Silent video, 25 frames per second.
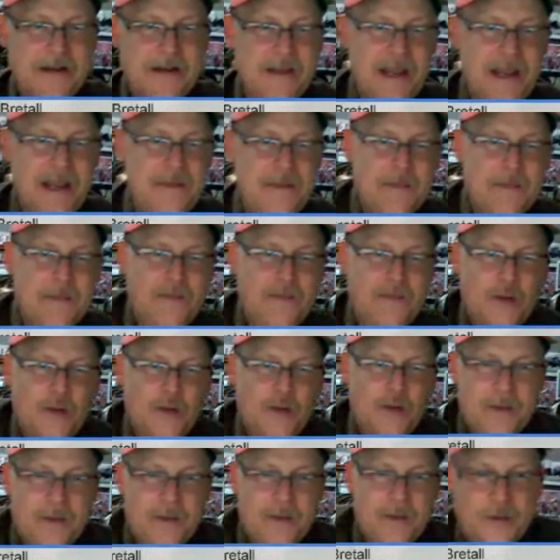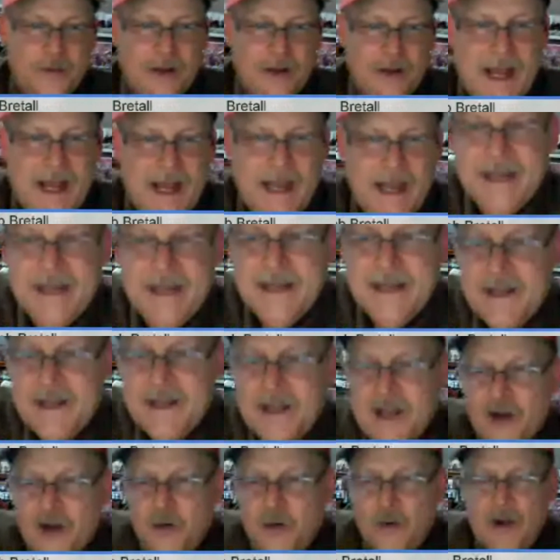it maybe before, but when I
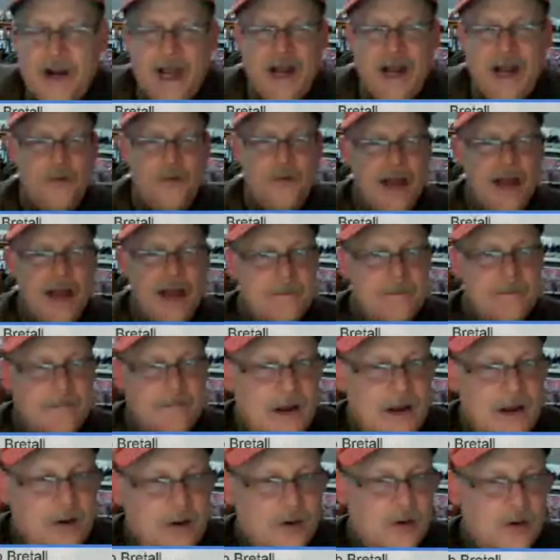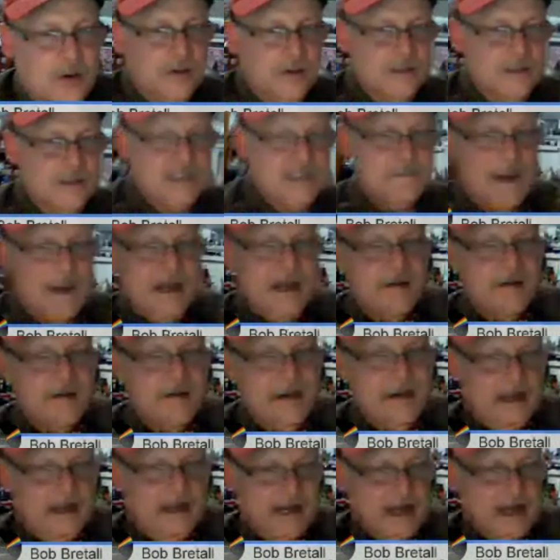read my old
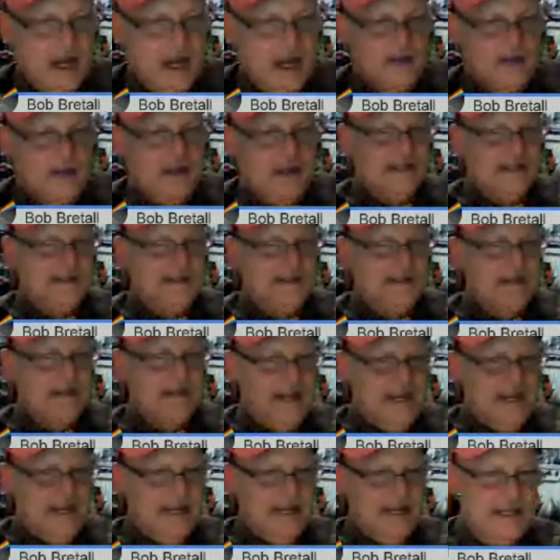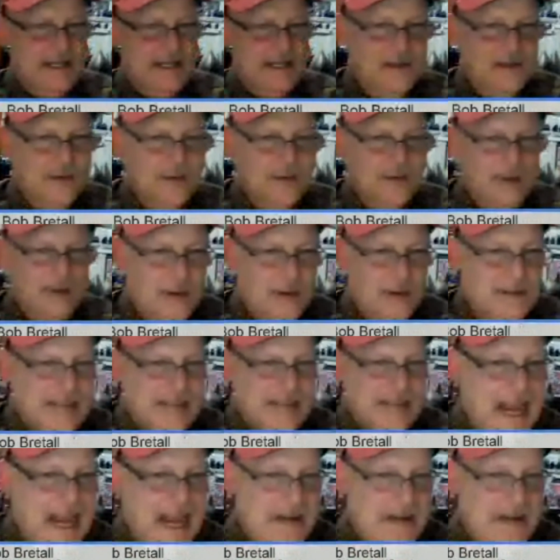Spider-Man comics, I was
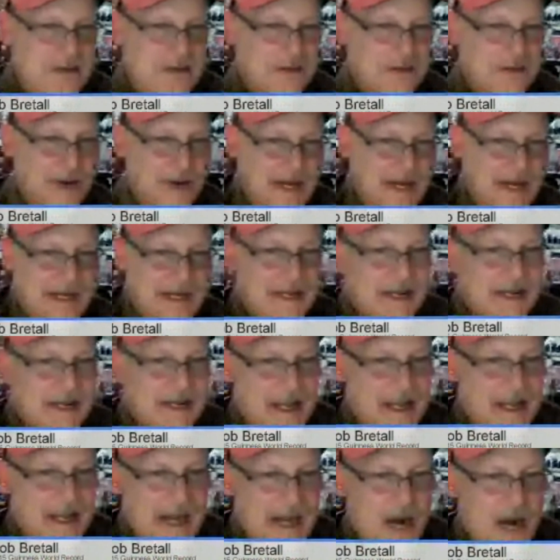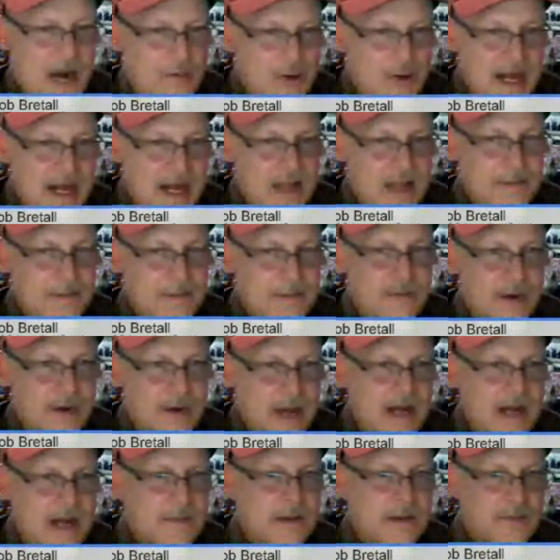8, right? And I read them and
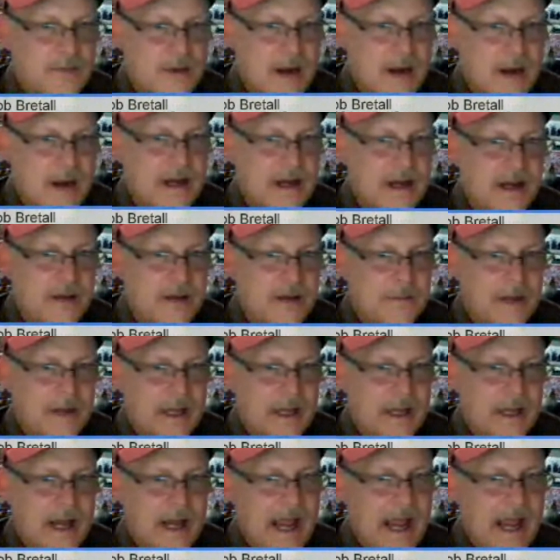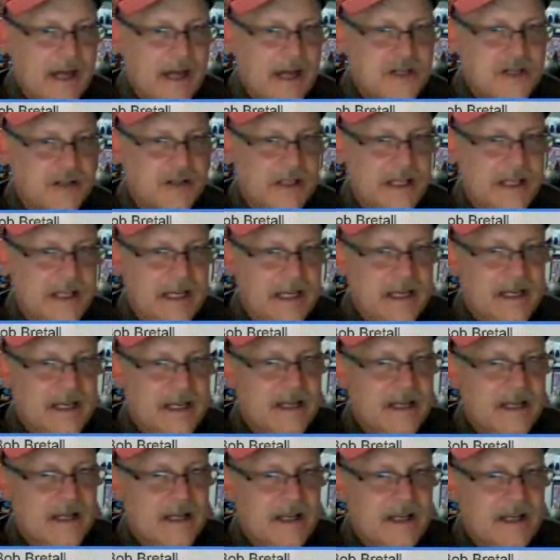read them and read them, and I actually,
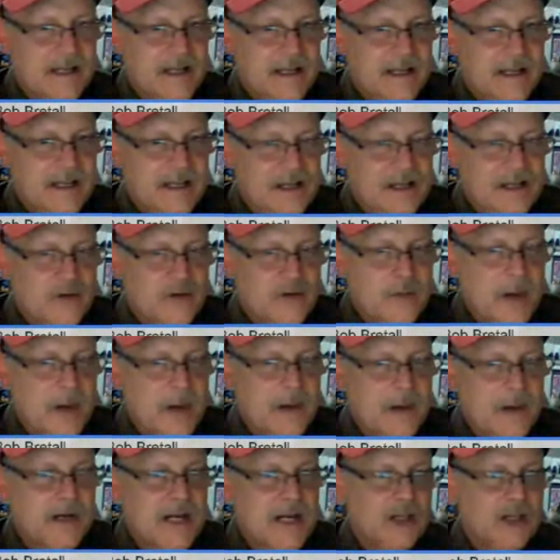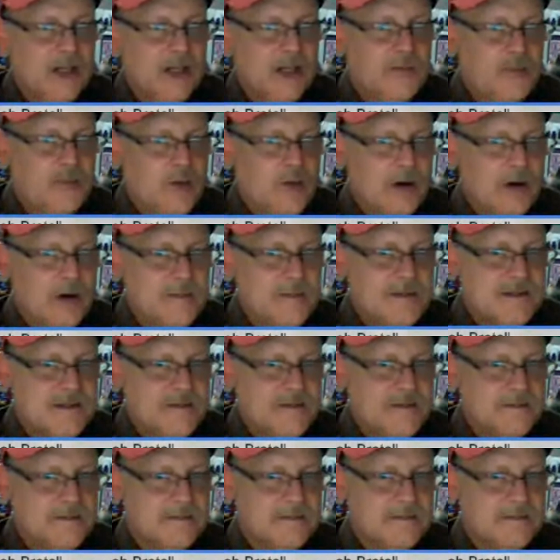you remember color forms?